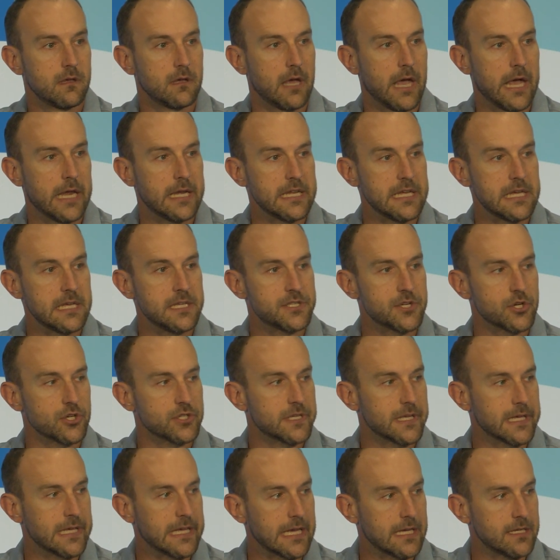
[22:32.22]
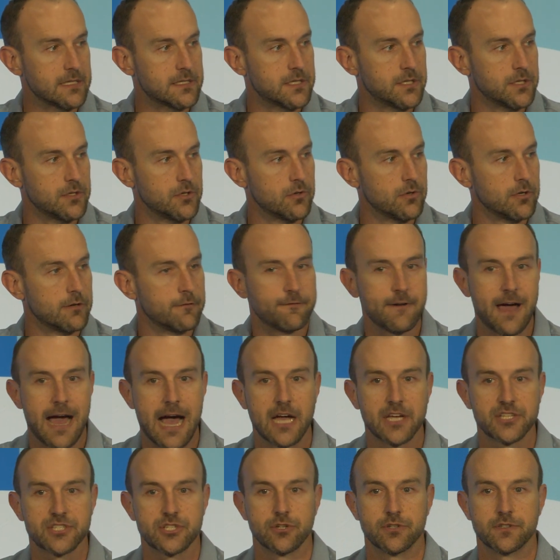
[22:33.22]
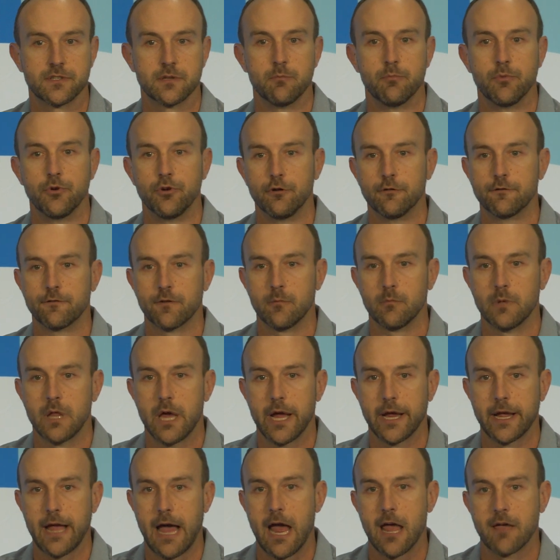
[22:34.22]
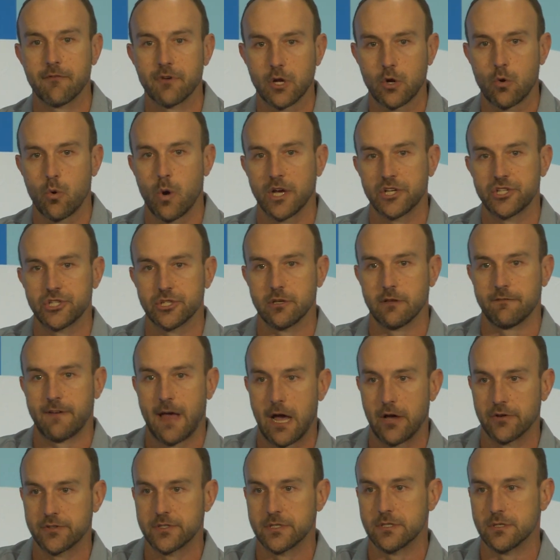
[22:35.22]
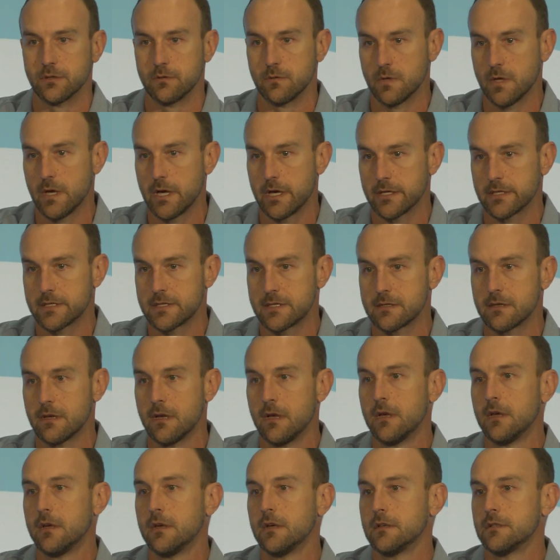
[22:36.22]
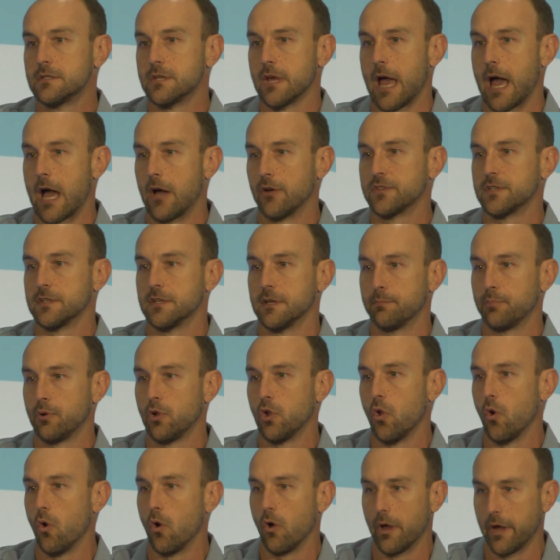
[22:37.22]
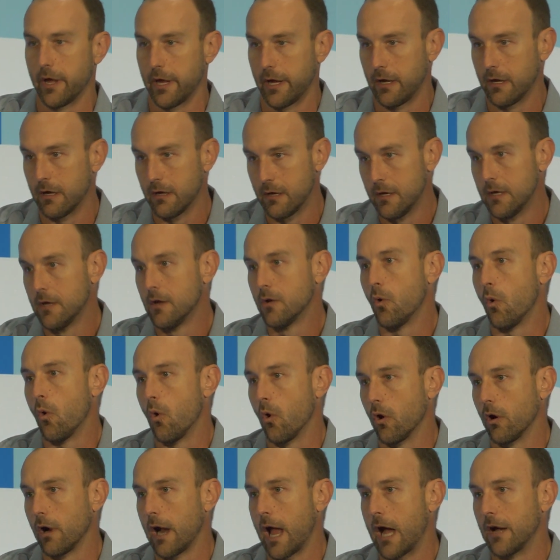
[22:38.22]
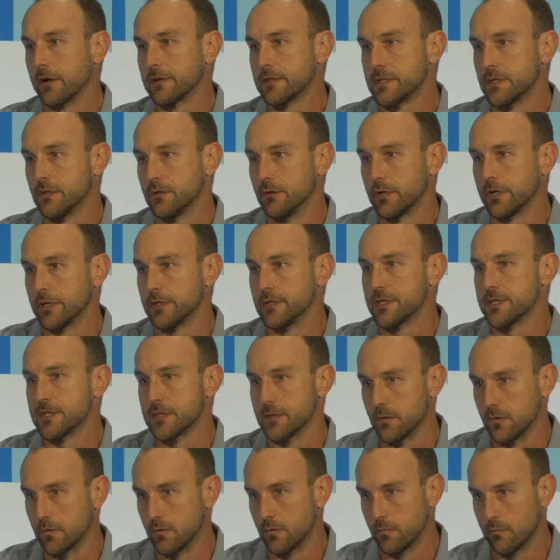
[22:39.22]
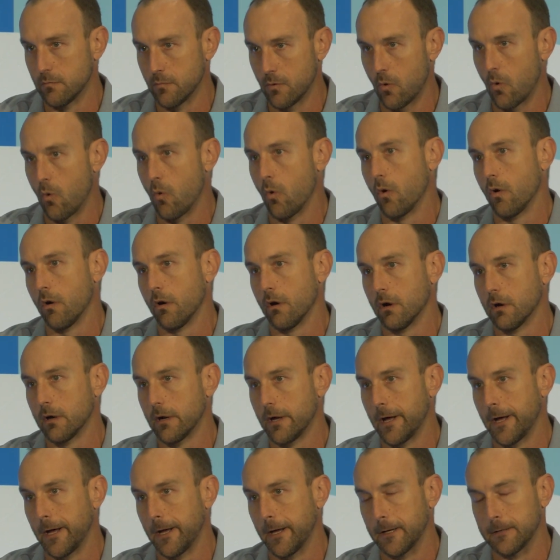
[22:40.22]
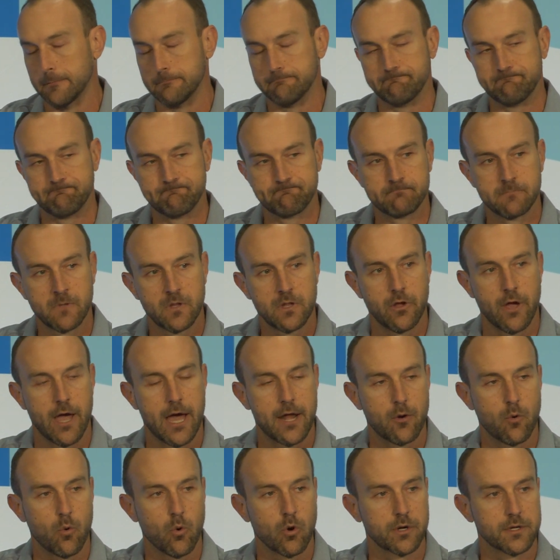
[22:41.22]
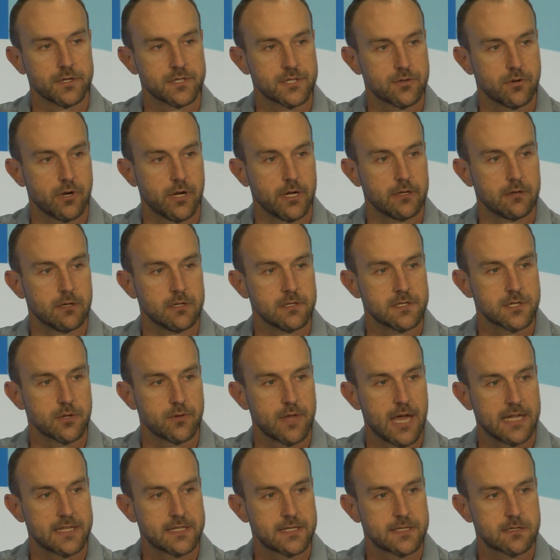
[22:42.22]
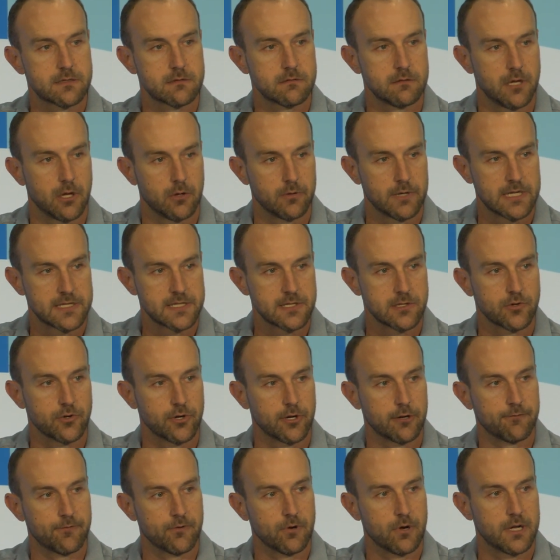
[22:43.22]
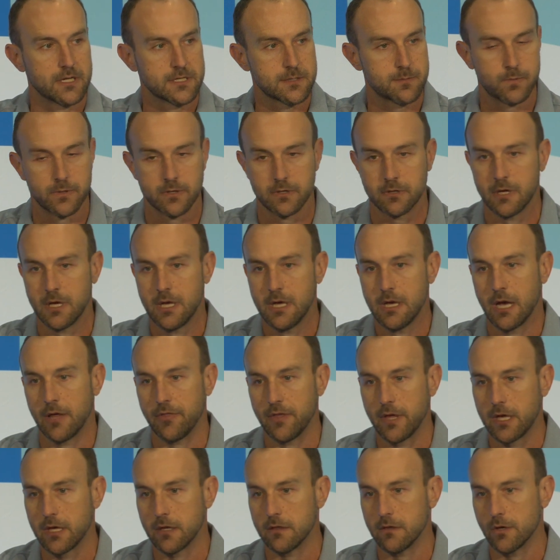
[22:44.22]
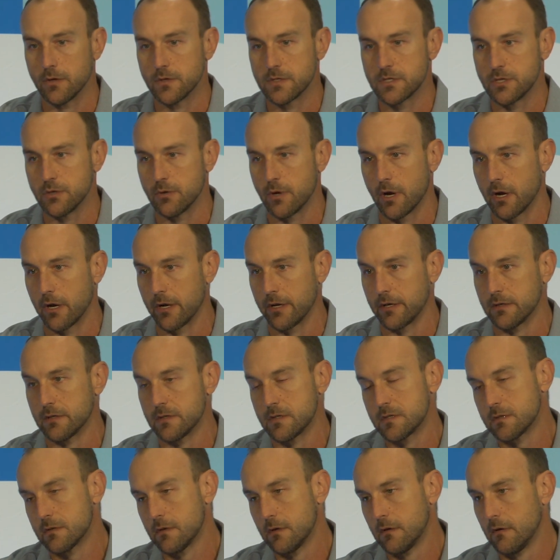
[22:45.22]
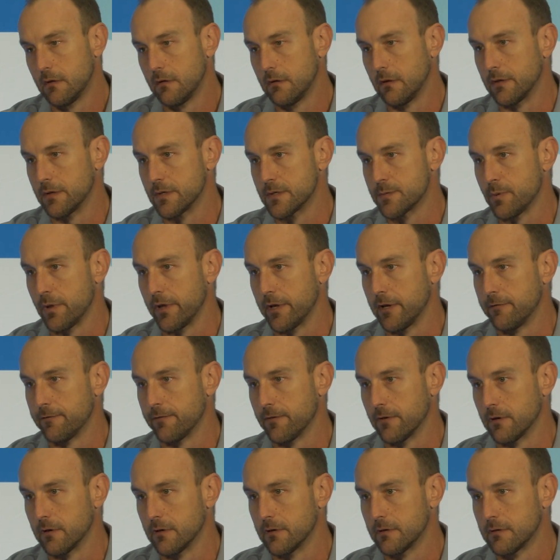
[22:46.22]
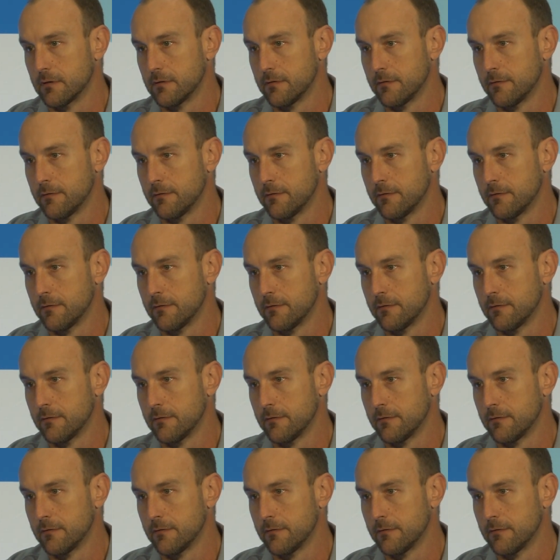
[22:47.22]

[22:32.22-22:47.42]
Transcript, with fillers: and easier to get to and faster to move from like, I have a question of how to do this to how to deploy or how to consume or um, you know, how to orchestrate. And so that's, you know, that's learning for us. But I think in those two areas, you know, there's plenty for,